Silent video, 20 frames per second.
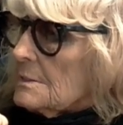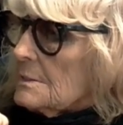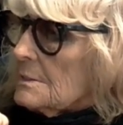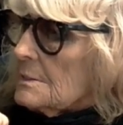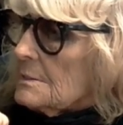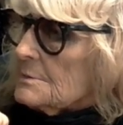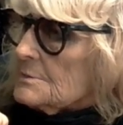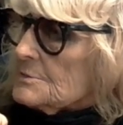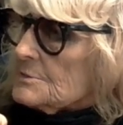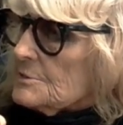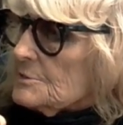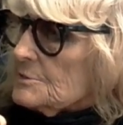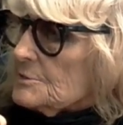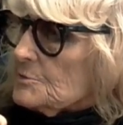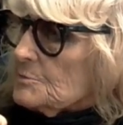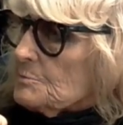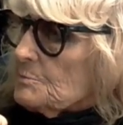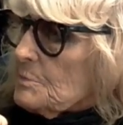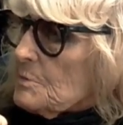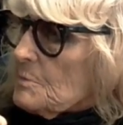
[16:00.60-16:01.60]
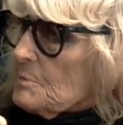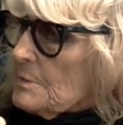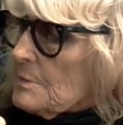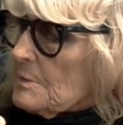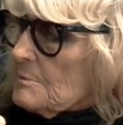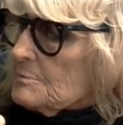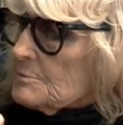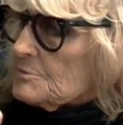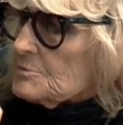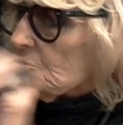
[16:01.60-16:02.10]
that's going to pop
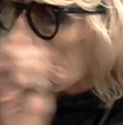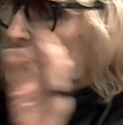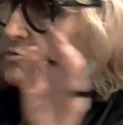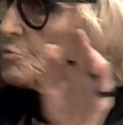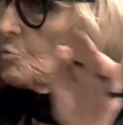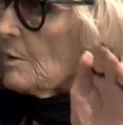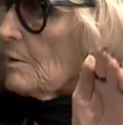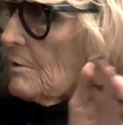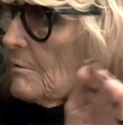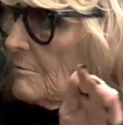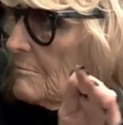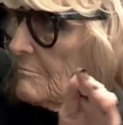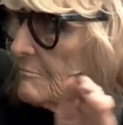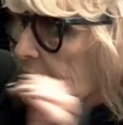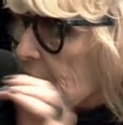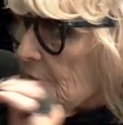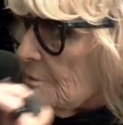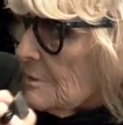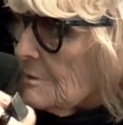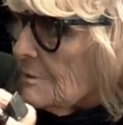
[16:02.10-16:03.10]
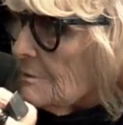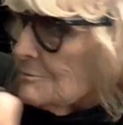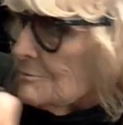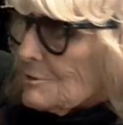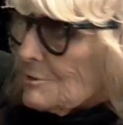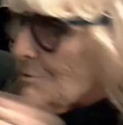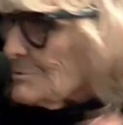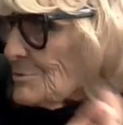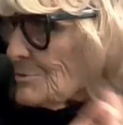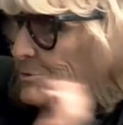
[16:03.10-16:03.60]
up who's 12, who
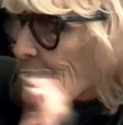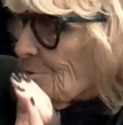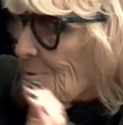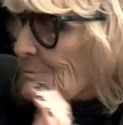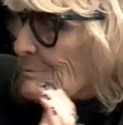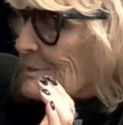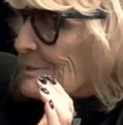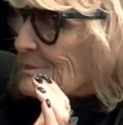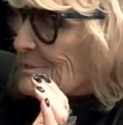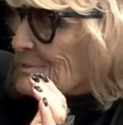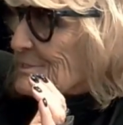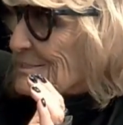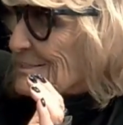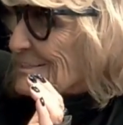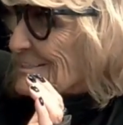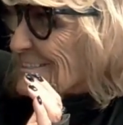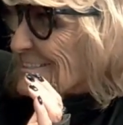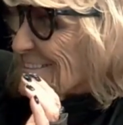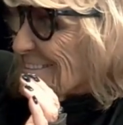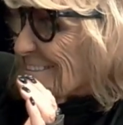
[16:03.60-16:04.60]
knows all about it.